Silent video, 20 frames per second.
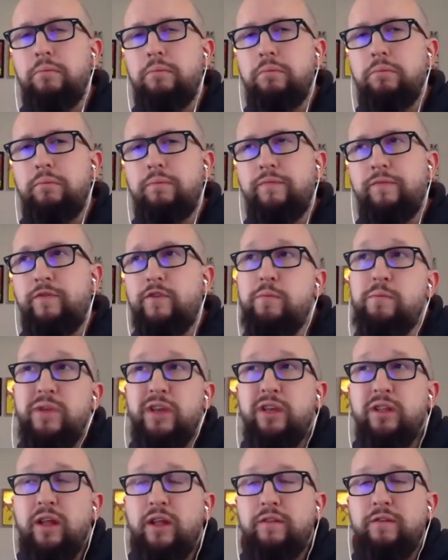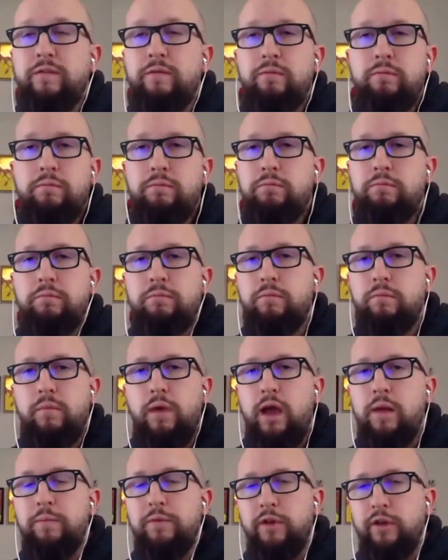For me,
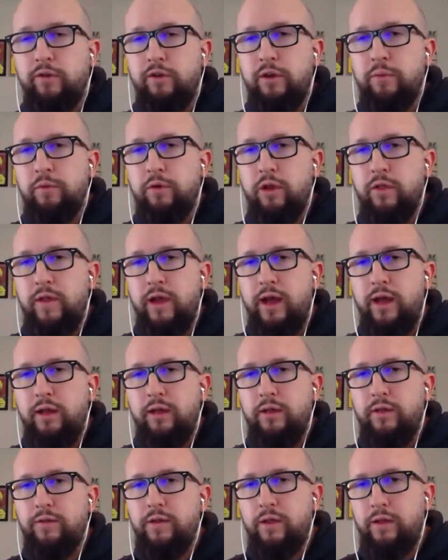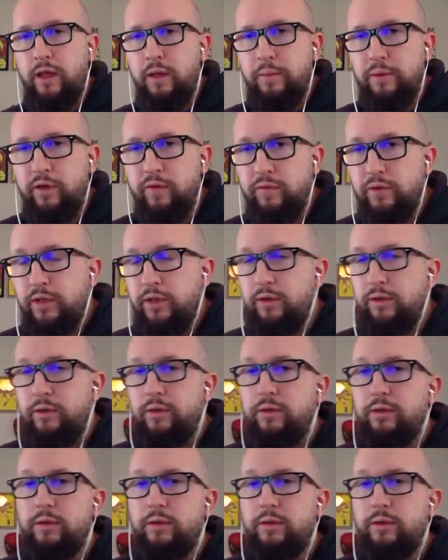I'd be agreeable to that. It's not that big of a deal.